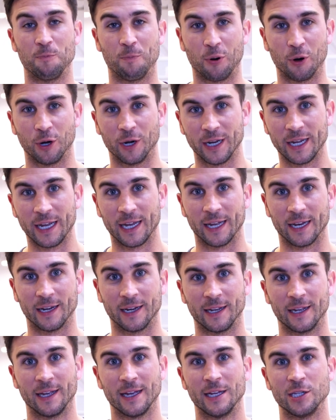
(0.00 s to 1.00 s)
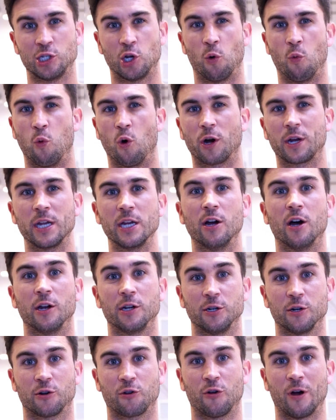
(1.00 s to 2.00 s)
put in to working on
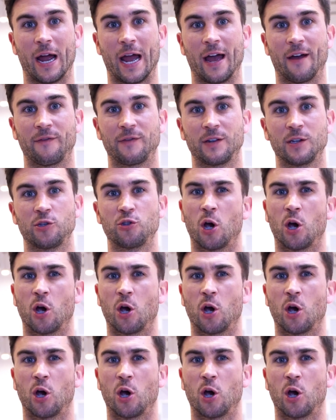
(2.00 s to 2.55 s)
your craft.